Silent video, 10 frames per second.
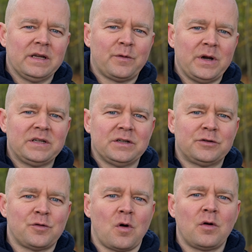it creates a
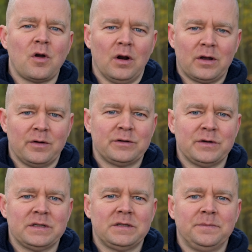strong color
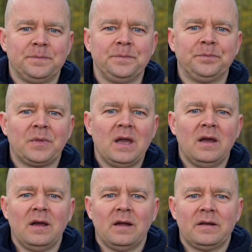contrast.
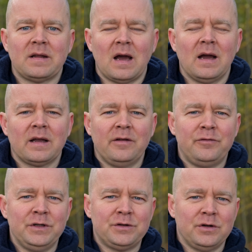Dark and
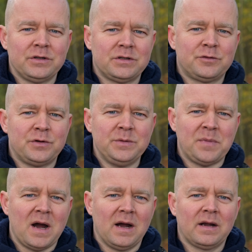featureless tree
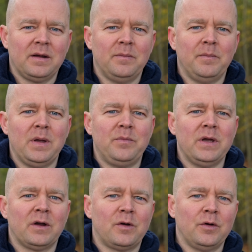bark may
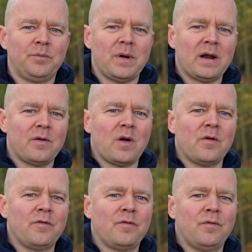be a good
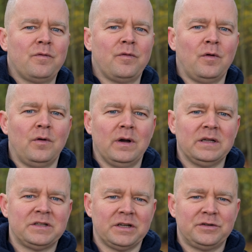background for
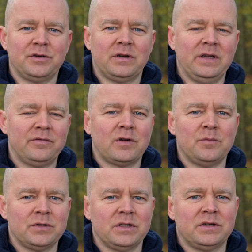a textured leaf
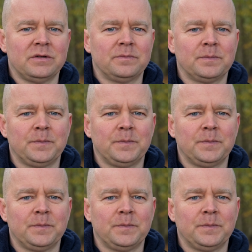composition.